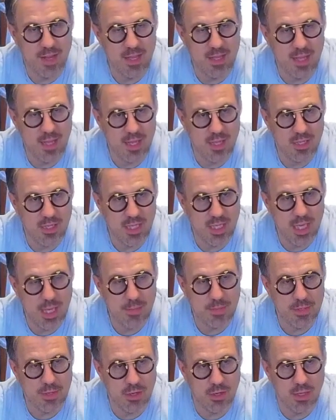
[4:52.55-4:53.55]
and then she
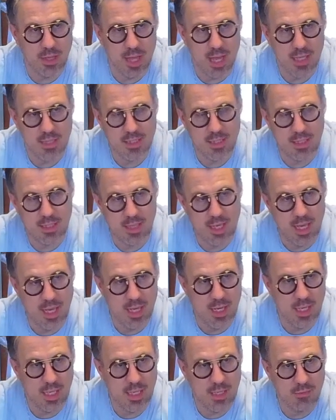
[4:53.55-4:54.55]
keeps it in her closet
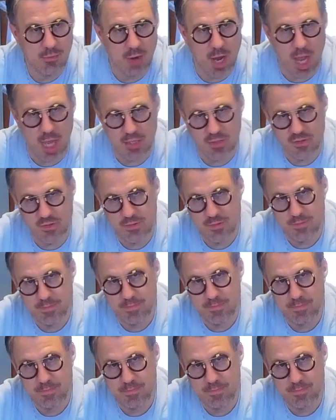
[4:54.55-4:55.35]
and it rots